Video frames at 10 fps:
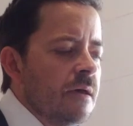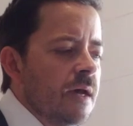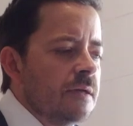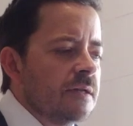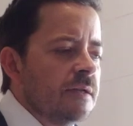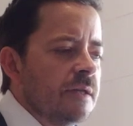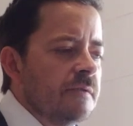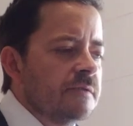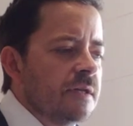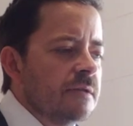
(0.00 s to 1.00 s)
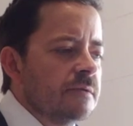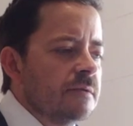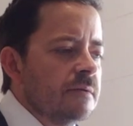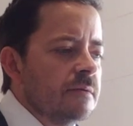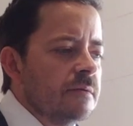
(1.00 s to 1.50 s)
As I live, says
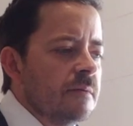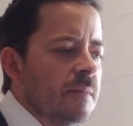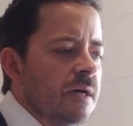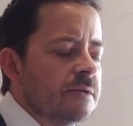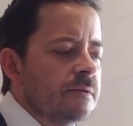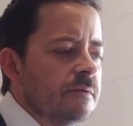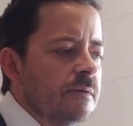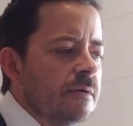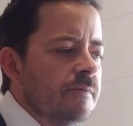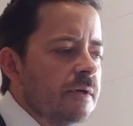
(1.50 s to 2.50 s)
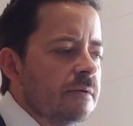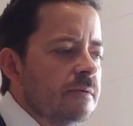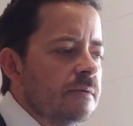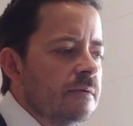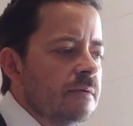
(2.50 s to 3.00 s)
the Master Jehovah,
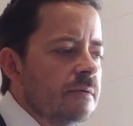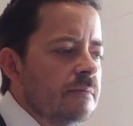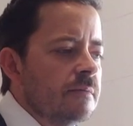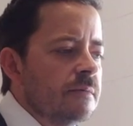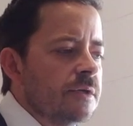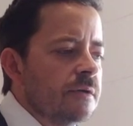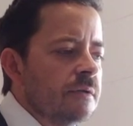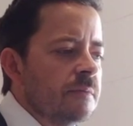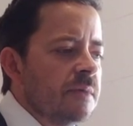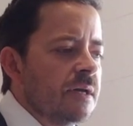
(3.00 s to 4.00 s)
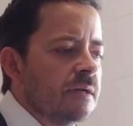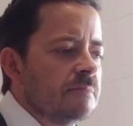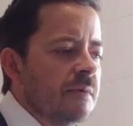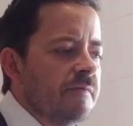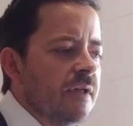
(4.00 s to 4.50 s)
surely because
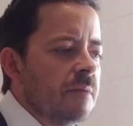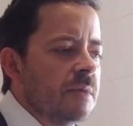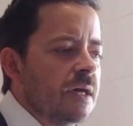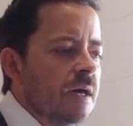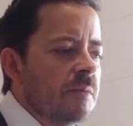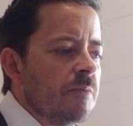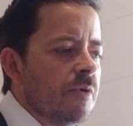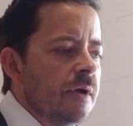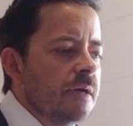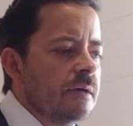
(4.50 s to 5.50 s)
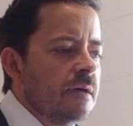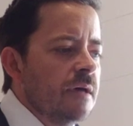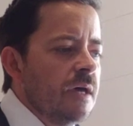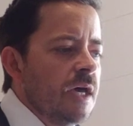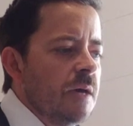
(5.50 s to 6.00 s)
my flock became a prey,
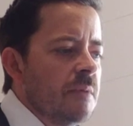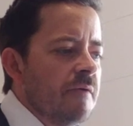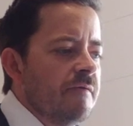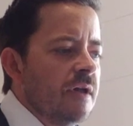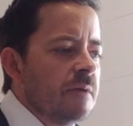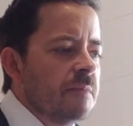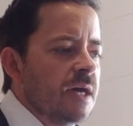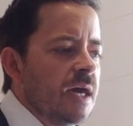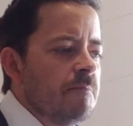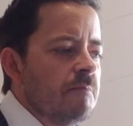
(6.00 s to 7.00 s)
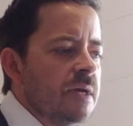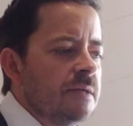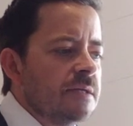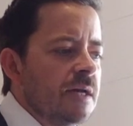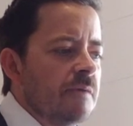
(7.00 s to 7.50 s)
and my flock became meat
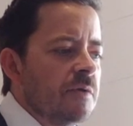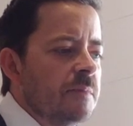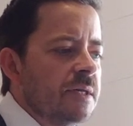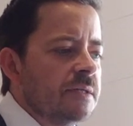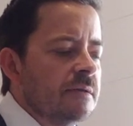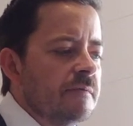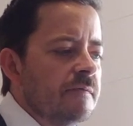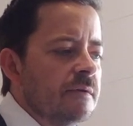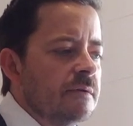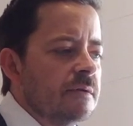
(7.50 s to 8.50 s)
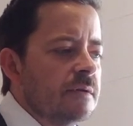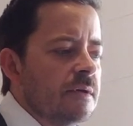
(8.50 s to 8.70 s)
to every beast of the field,